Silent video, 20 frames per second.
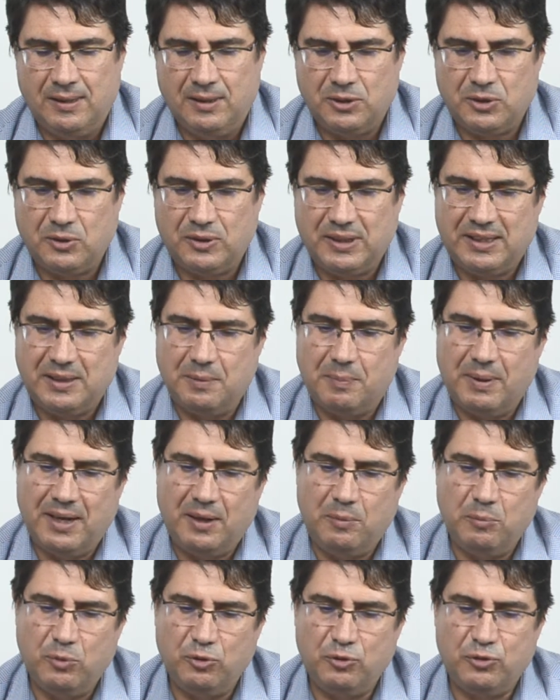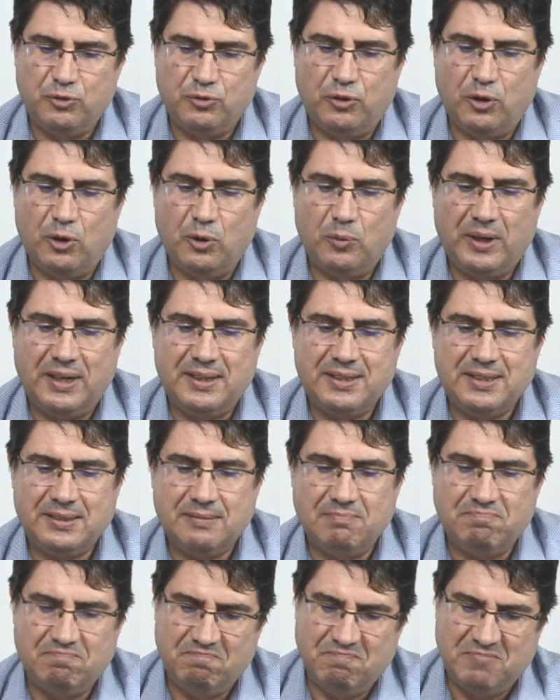so that the barrel moved
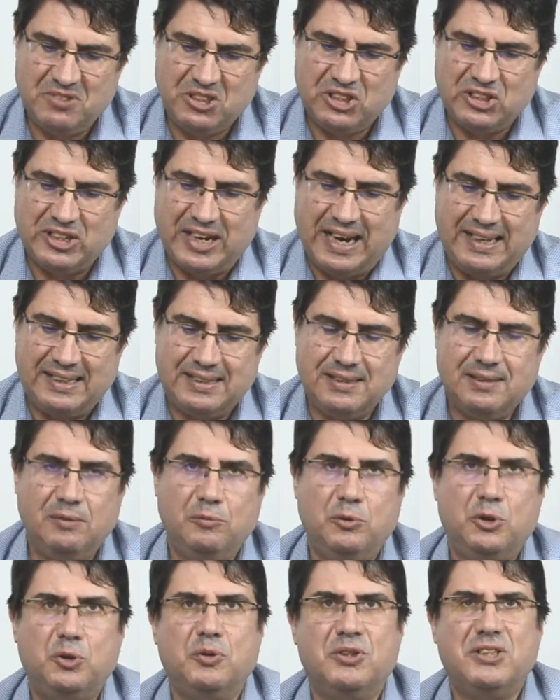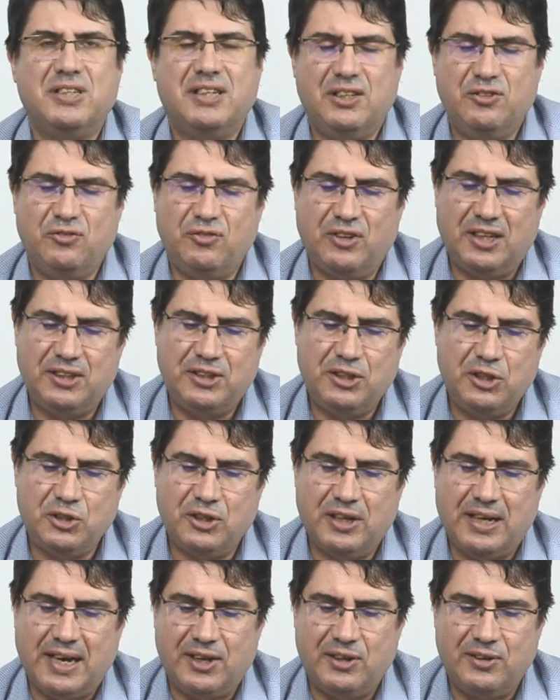forwards straight, which was an advantage
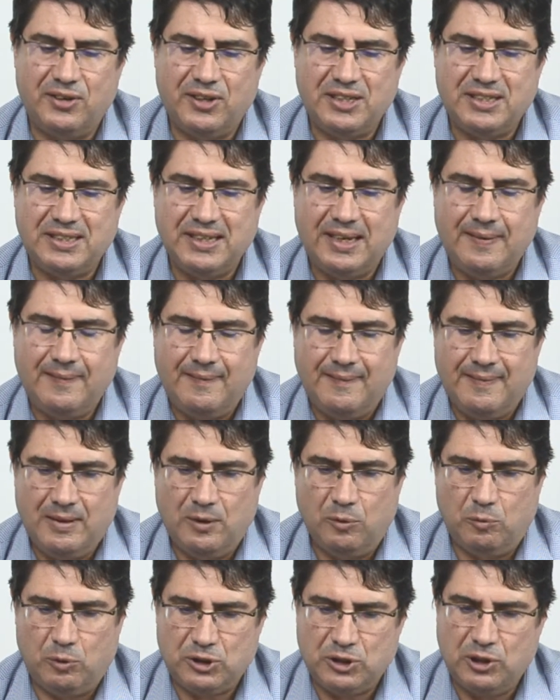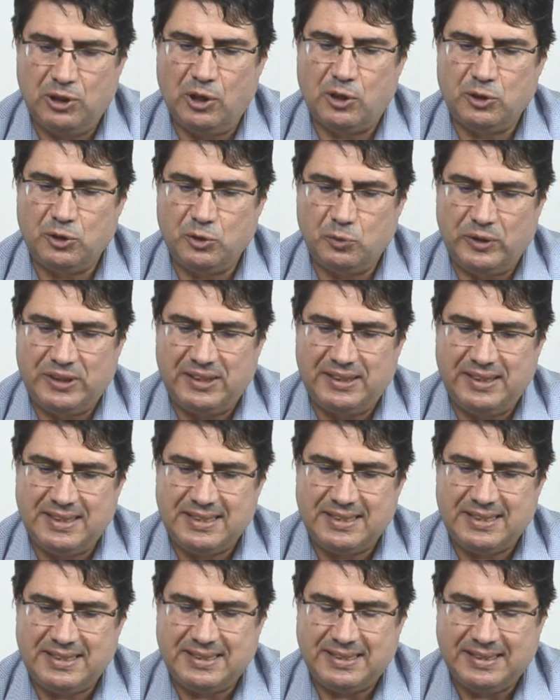on accuracy. Was locked with
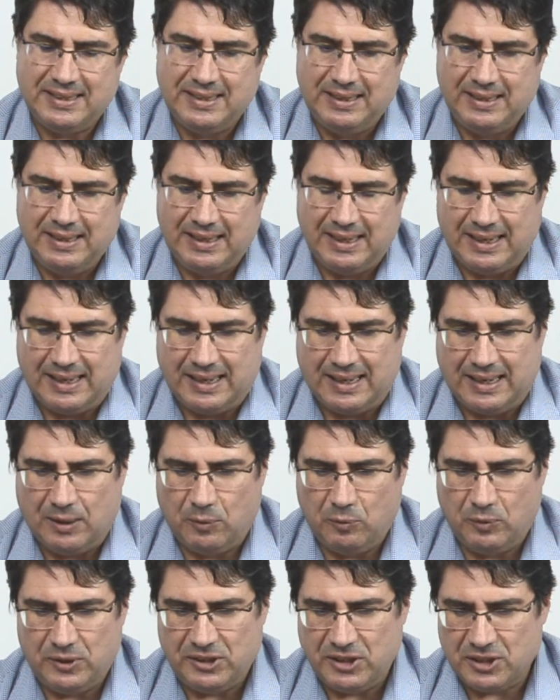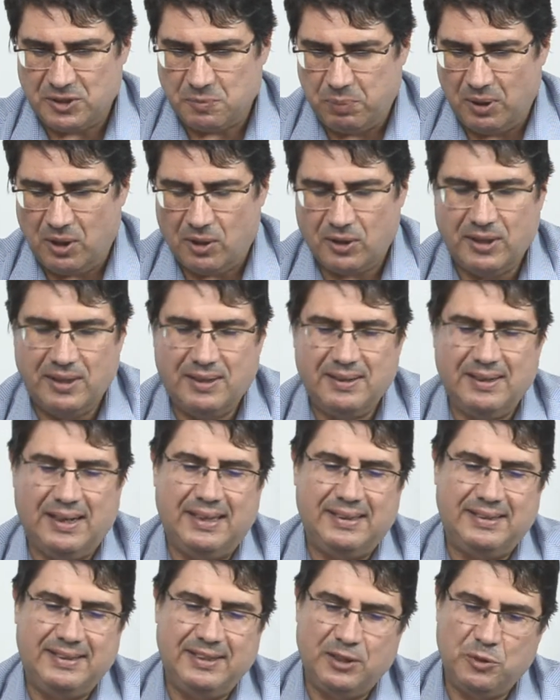this block
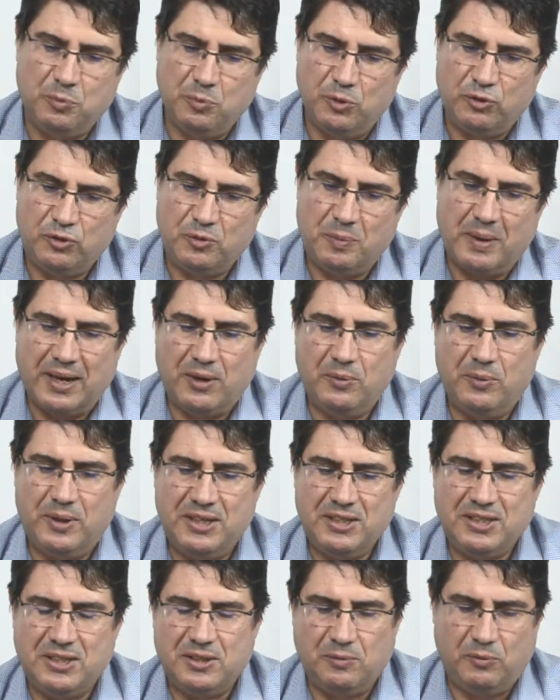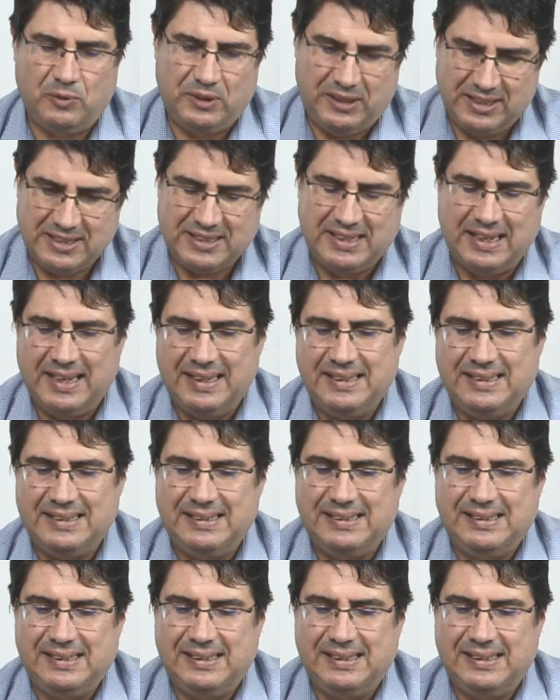until it moved backwards with the slide.